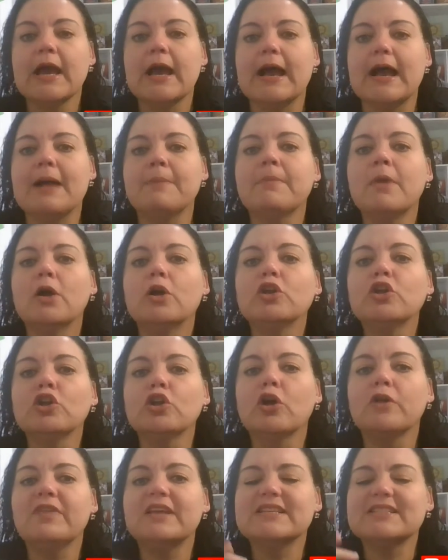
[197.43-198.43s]

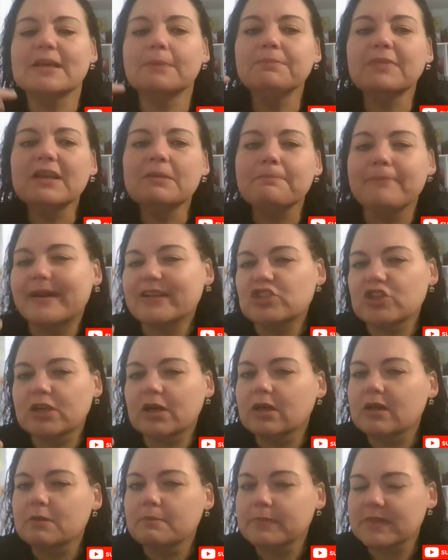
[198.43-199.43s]
There's something
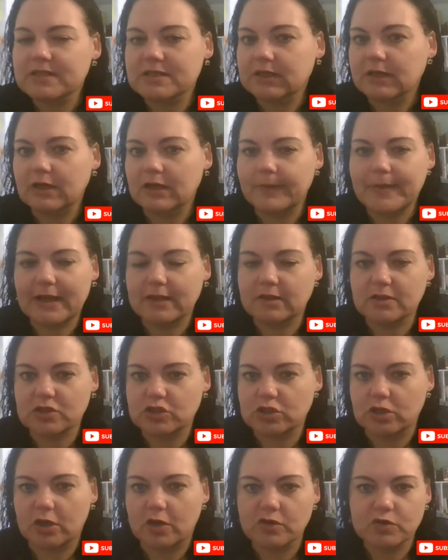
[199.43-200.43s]
magical and mystical about the
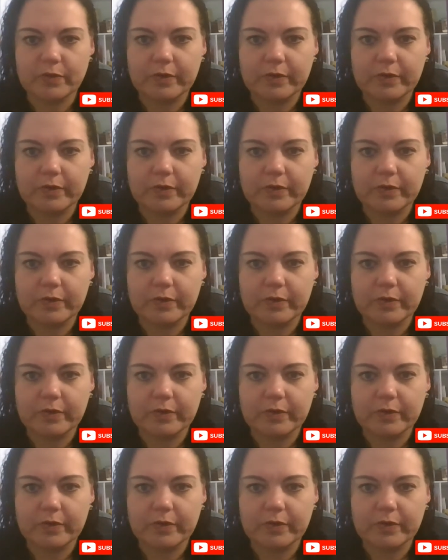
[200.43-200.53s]
stars.